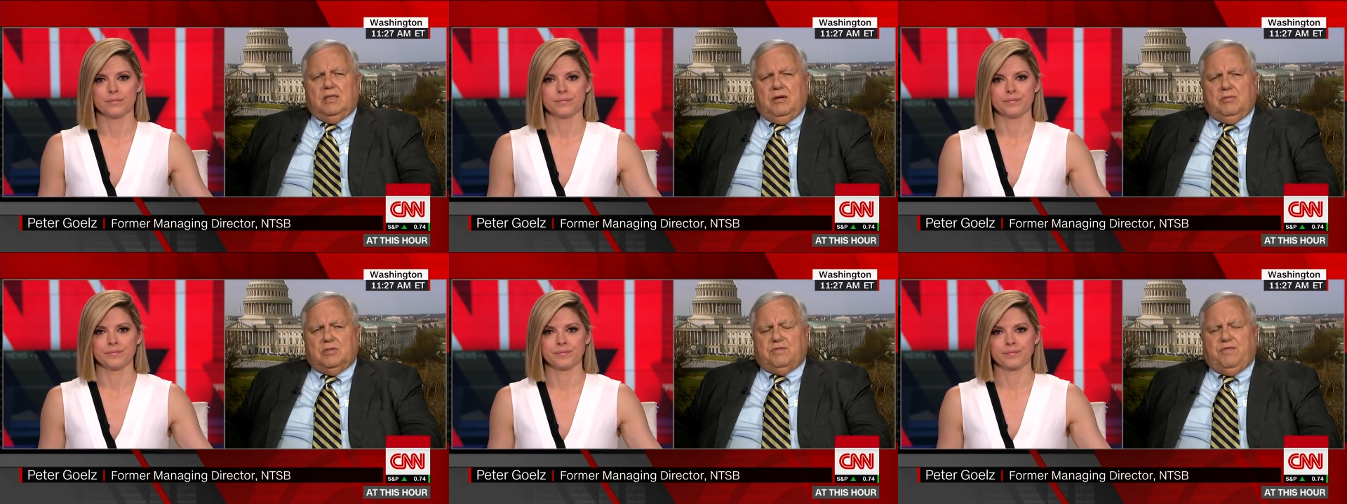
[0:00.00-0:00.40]

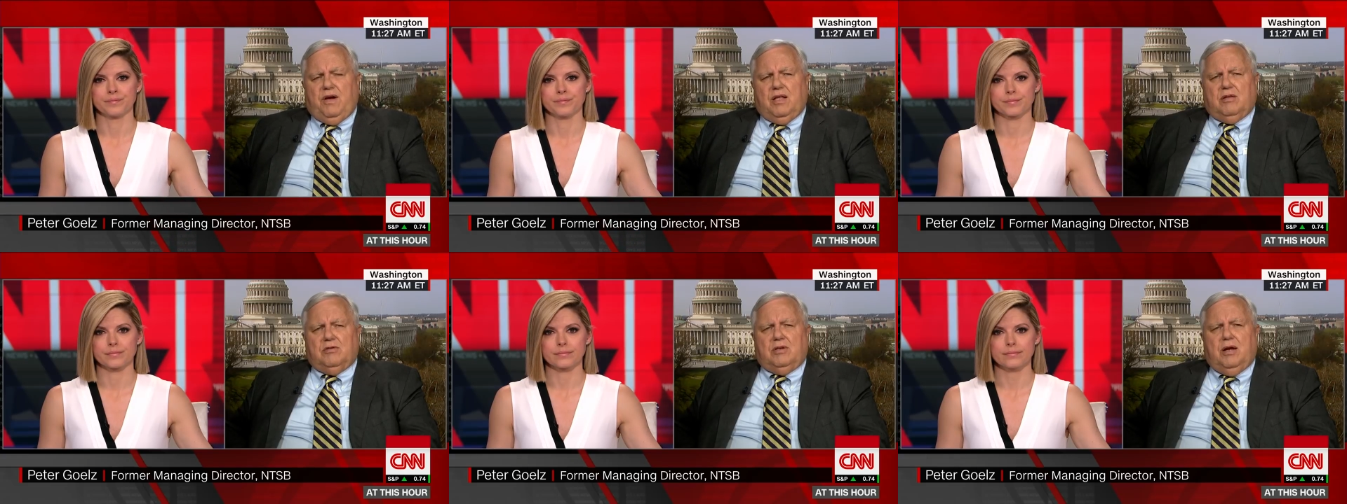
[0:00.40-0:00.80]
Speaker 1: that was
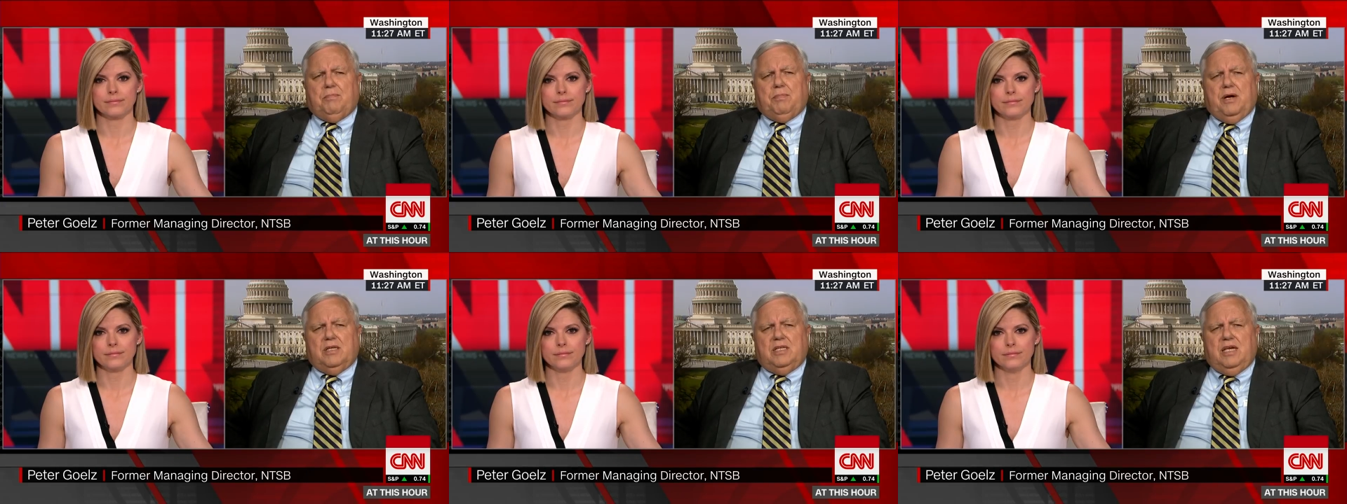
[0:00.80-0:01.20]
followed
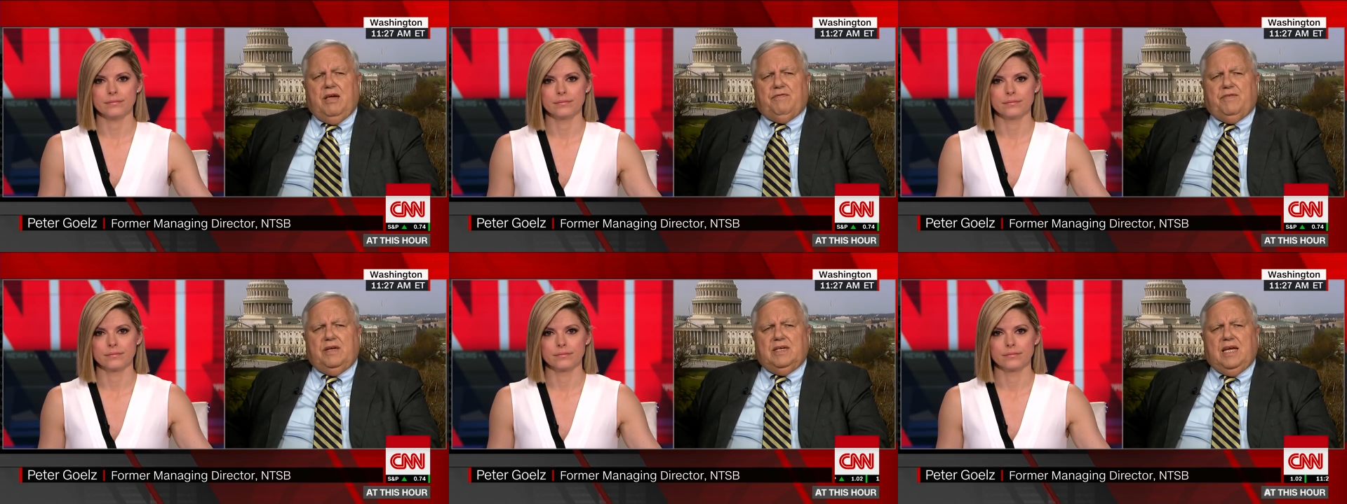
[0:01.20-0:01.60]
up by
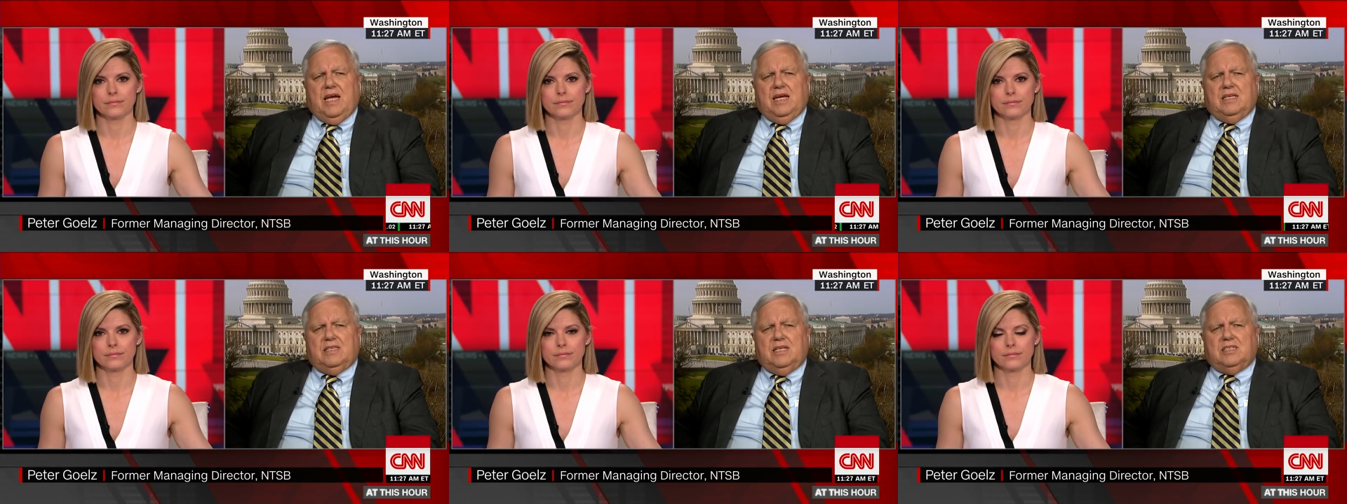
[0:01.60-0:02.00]
the
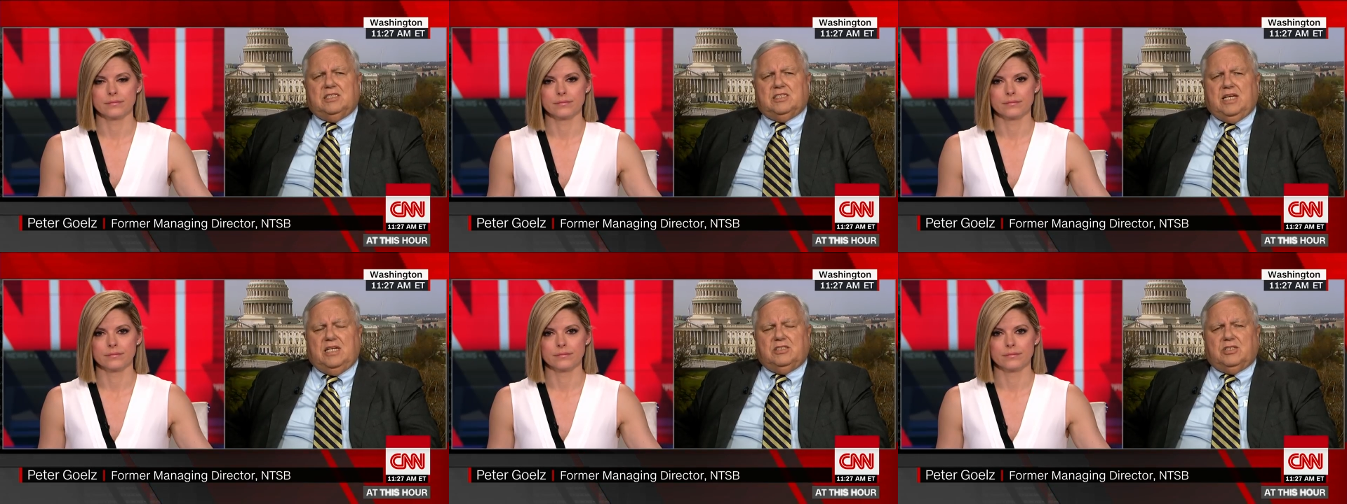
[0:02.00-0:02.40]
FAA that
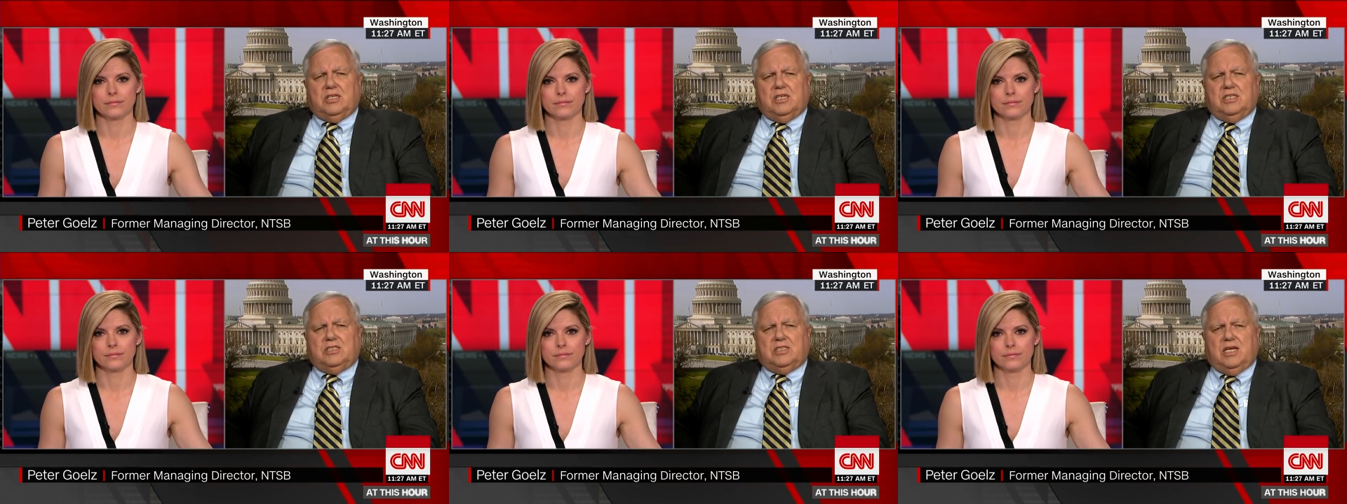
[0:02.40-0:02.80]

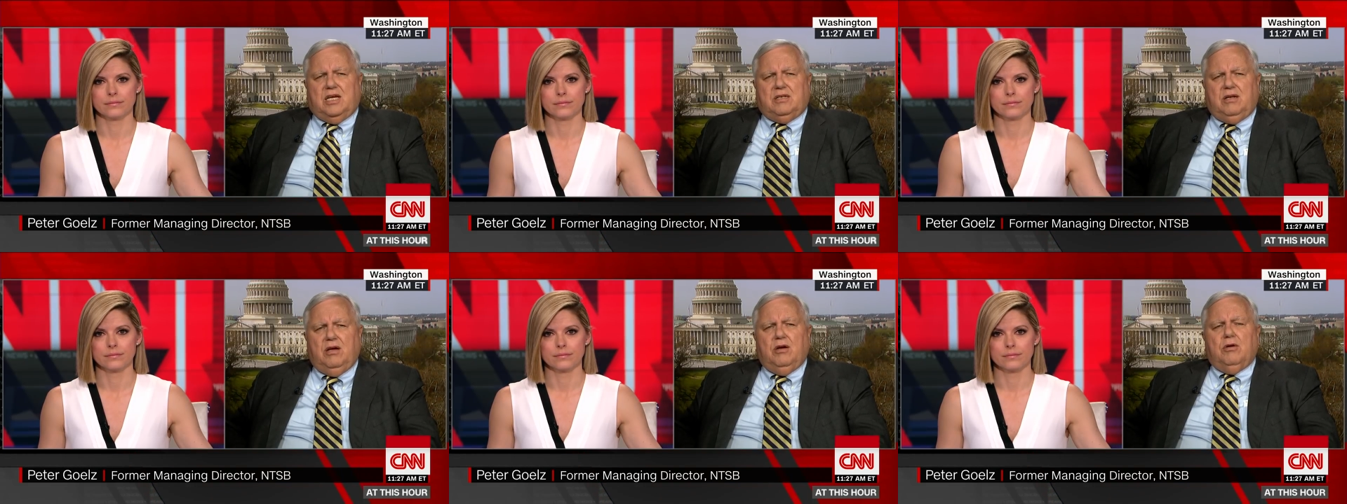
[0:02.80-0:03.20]
essentially
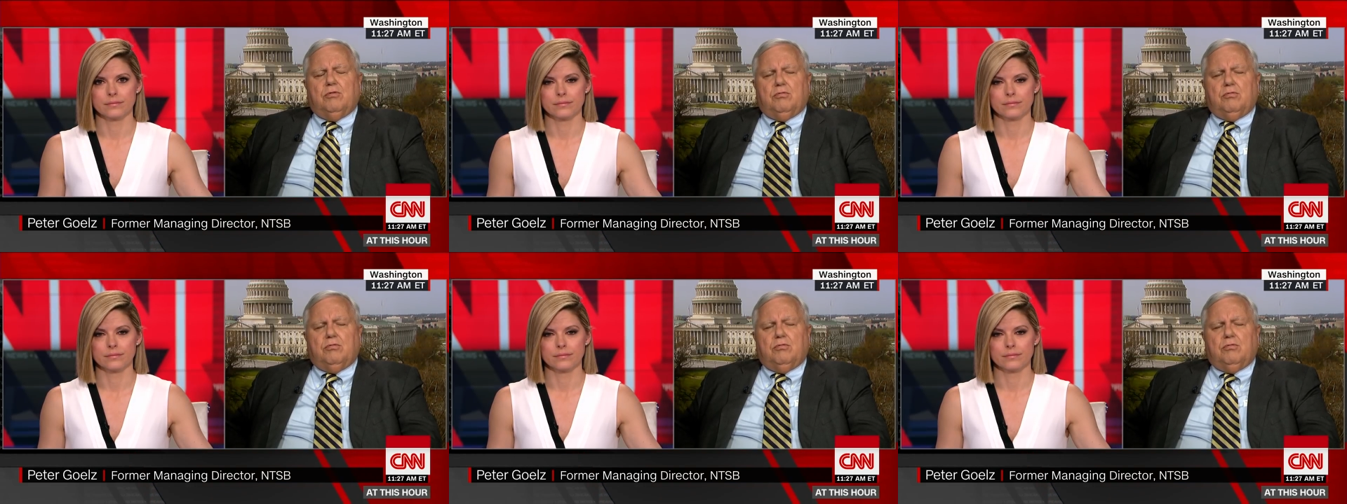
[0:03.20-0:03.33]
said